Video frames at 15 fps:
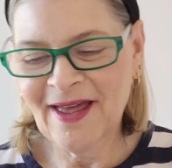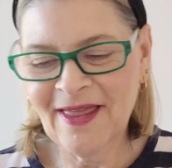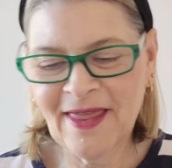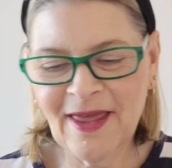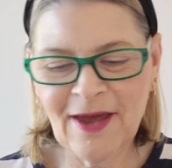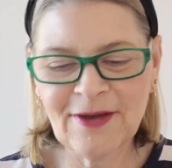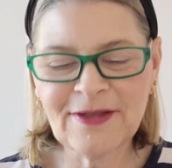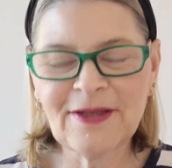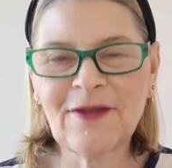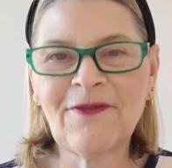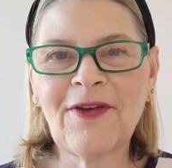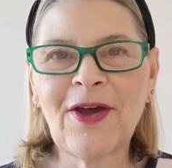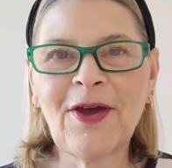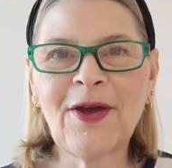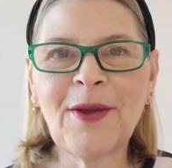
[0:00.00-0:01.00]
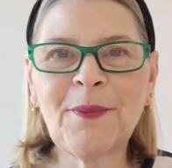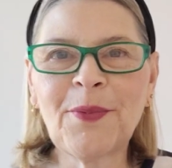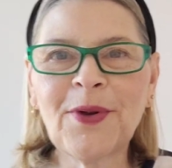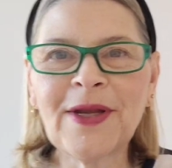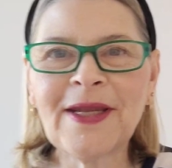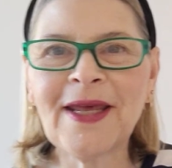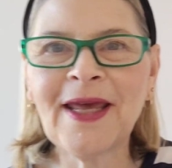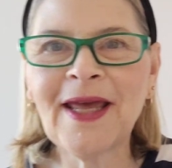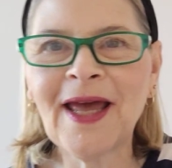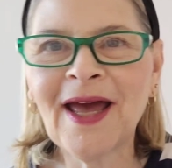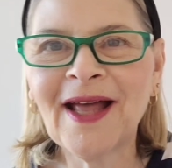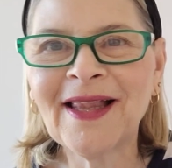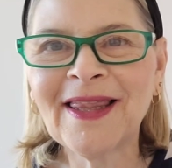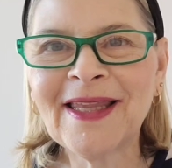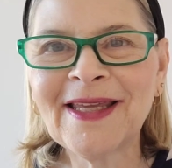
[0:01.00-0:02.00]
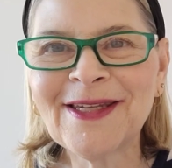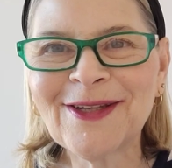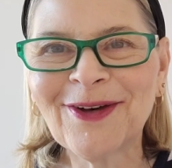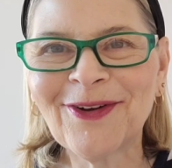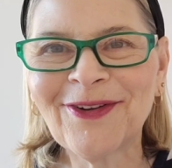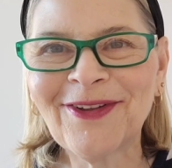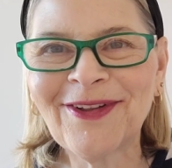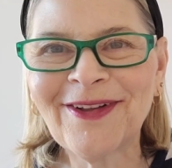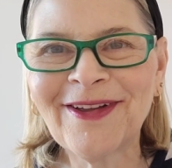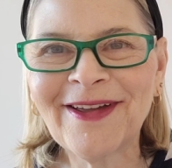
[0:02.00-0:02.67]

There's the very pretty little